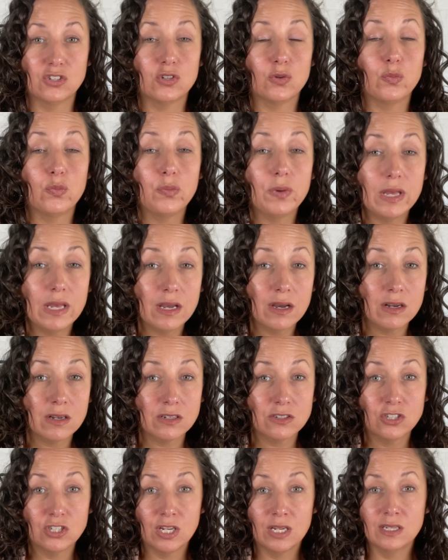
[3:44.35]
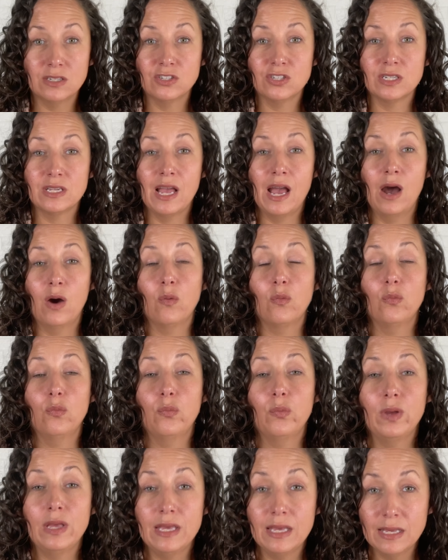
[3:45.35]
we are changing how
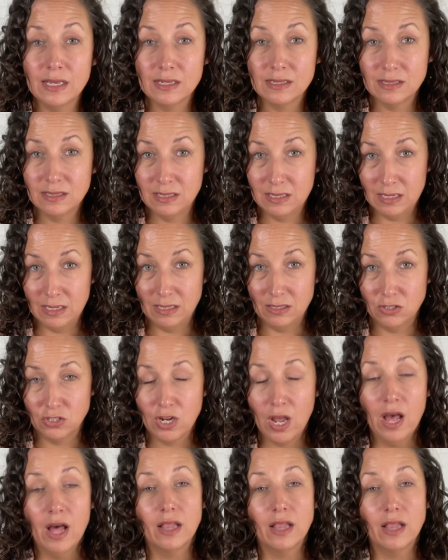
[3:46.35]
we teach.